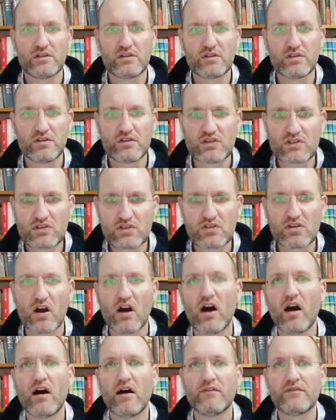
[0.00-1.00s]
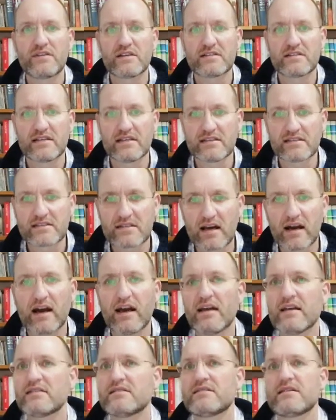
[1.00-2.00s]
to starve this
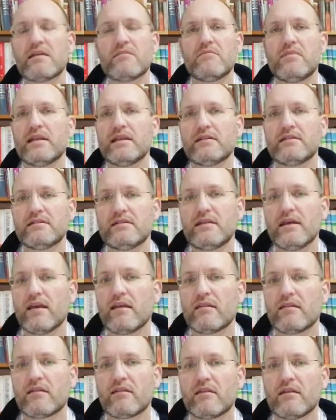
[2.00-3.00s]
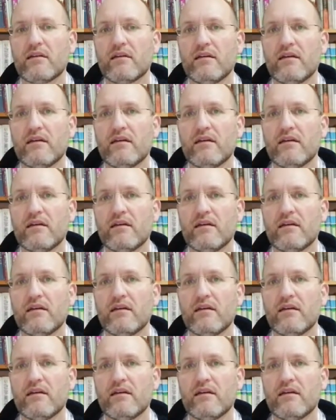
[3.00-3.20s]
entire assembly to death.